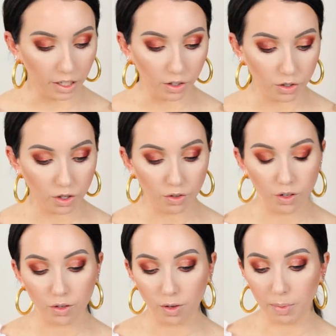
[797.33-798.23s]
I also
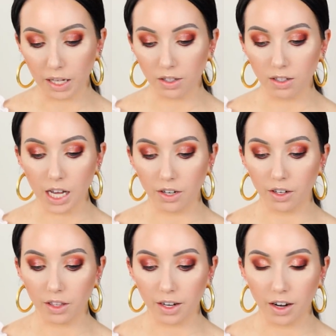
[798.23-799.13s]
threw a pencil liner
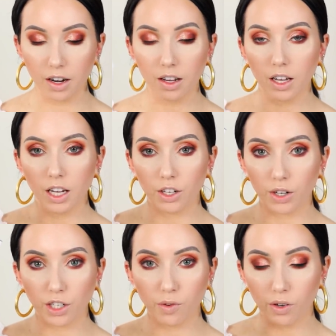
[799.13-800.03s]
in there, and you
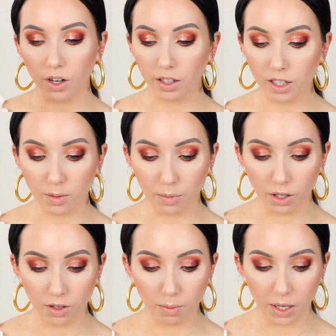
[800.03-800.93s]
guys voted on this
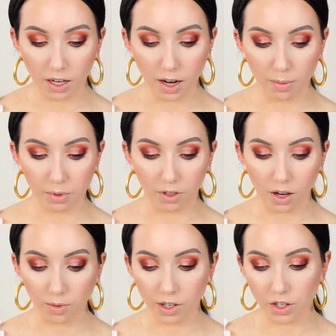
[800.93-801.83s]
Milk Makeup
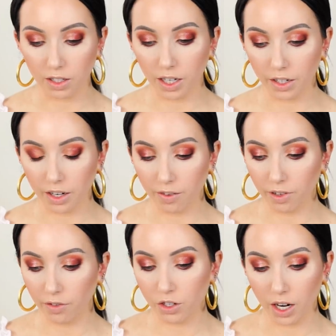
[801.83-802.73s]
Longwear Gel Liner. I've
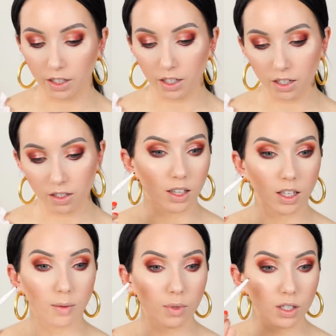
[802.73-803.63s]
never tried this. I
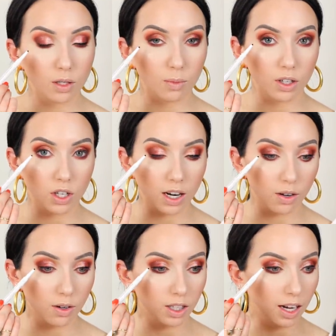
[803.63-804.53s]
think I'm gonna smudge
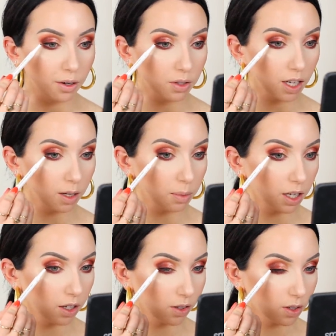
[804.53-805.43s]
out the outside a
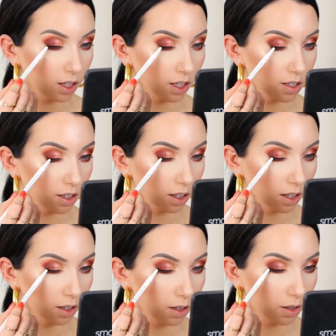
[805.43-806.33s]
bit using this, and
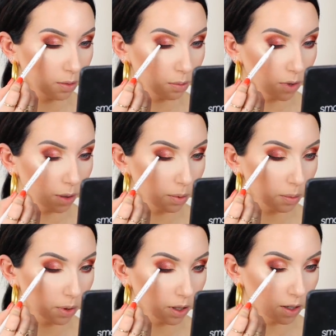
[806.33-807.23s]
then probably
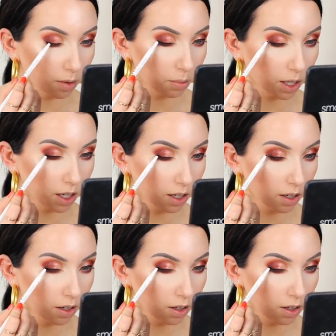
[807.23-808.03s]
put it on my